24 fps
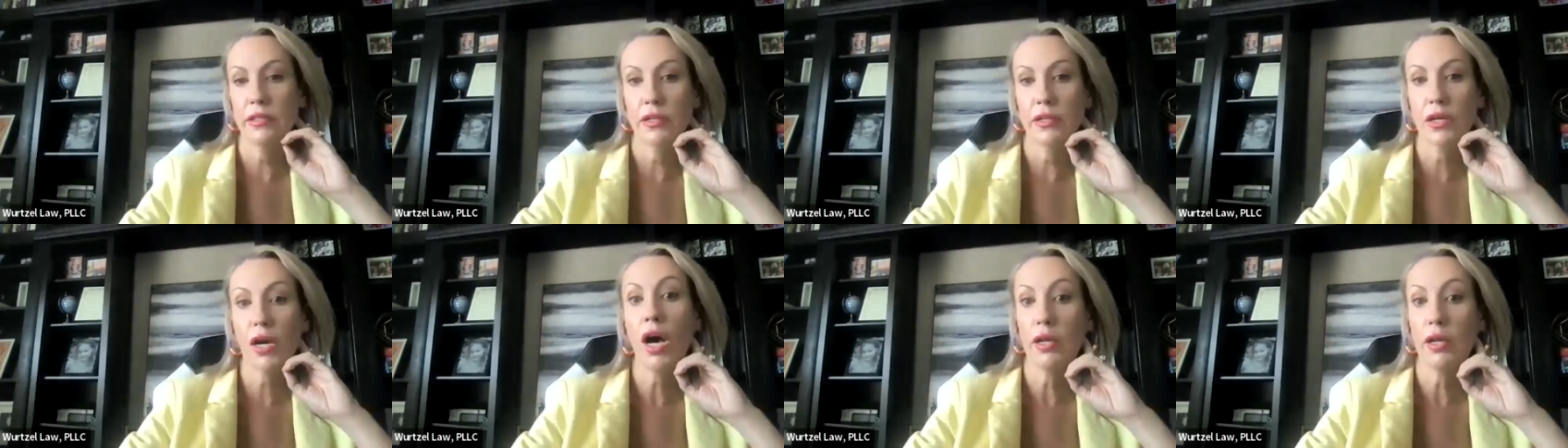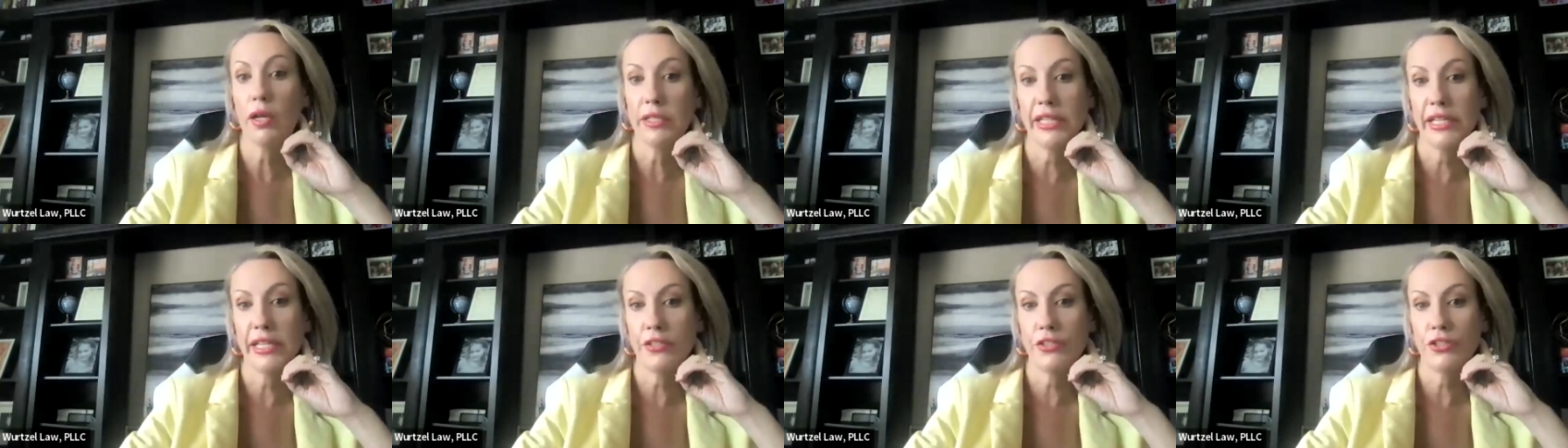
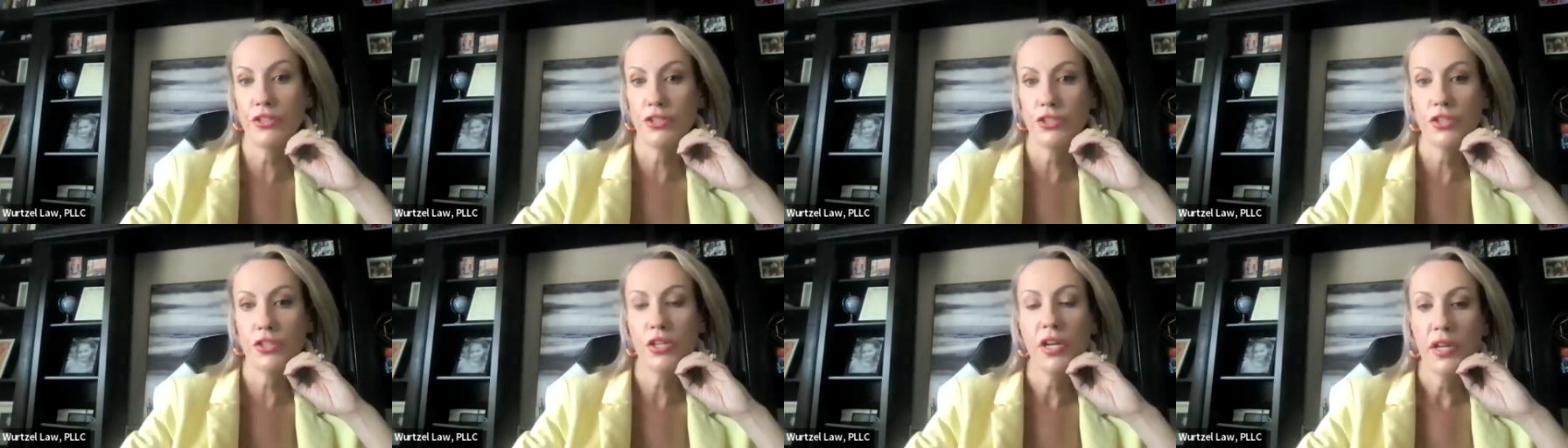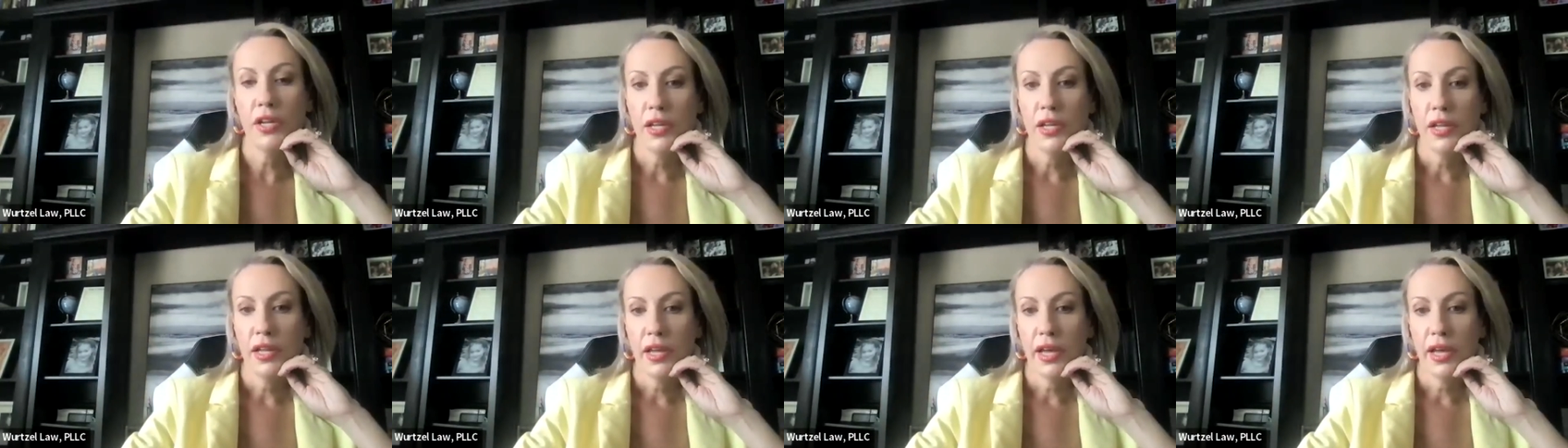college
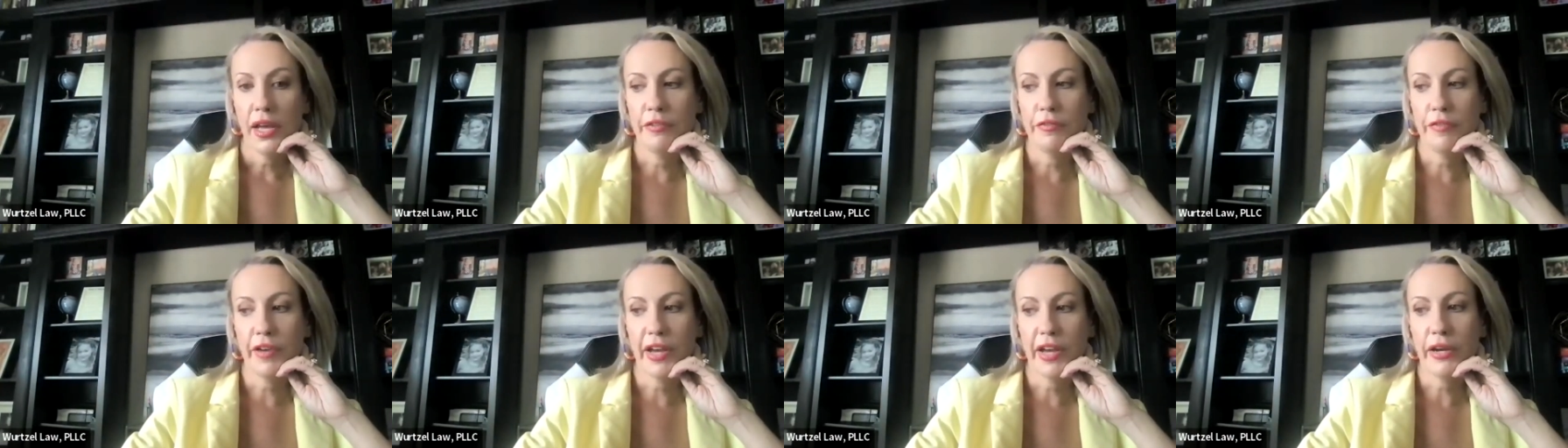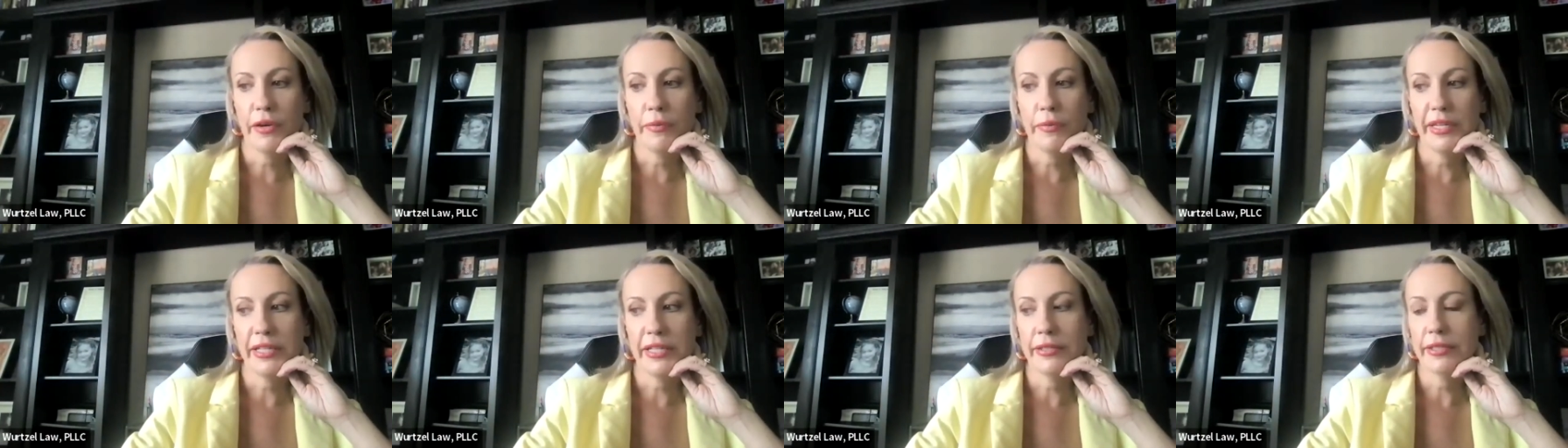
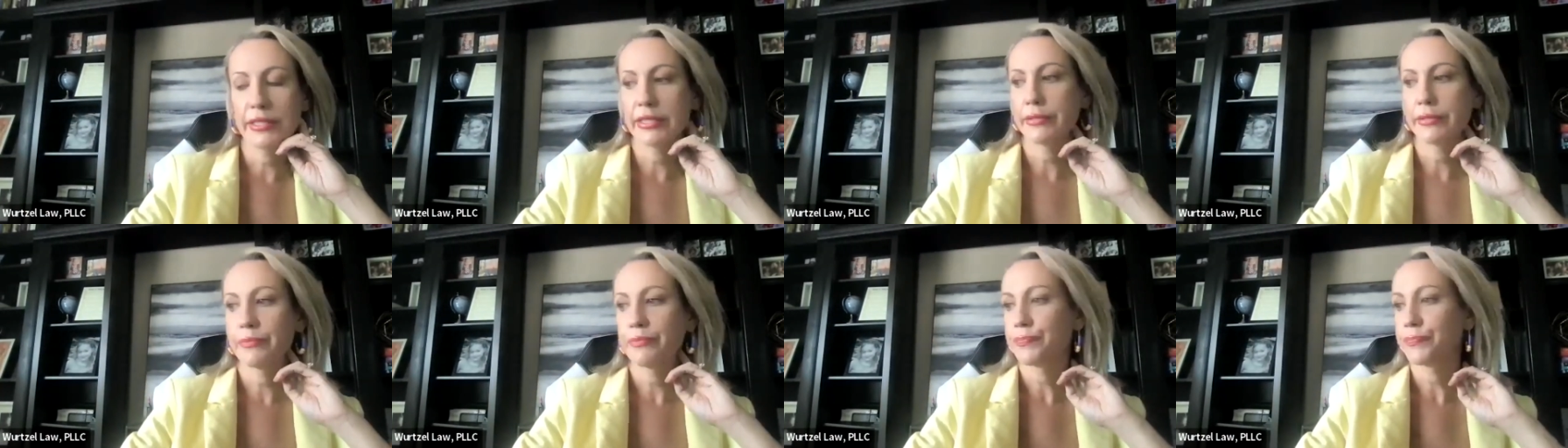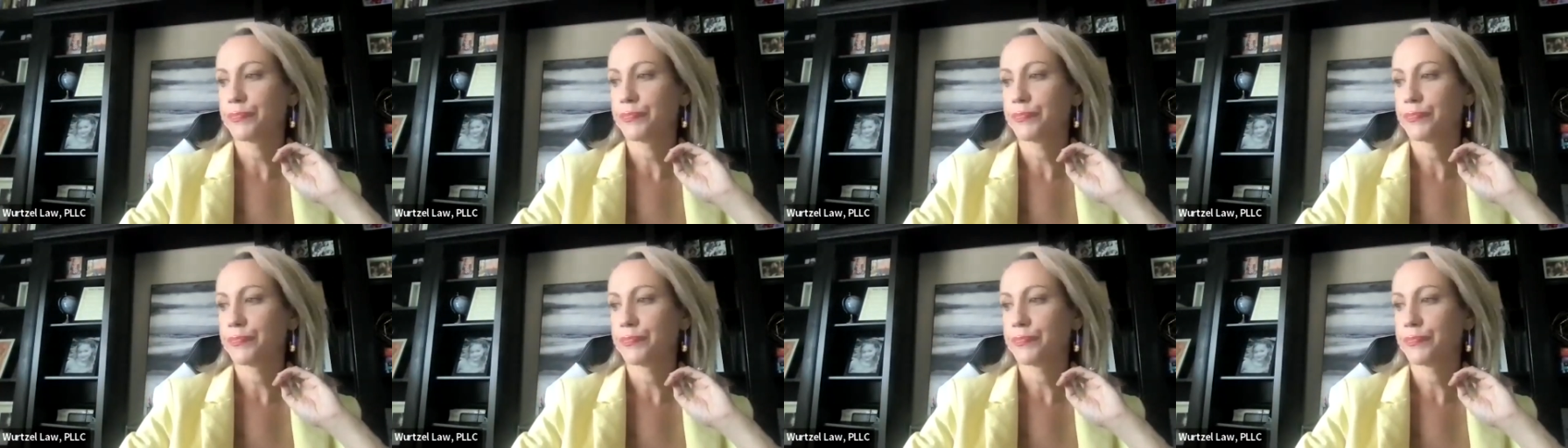environments.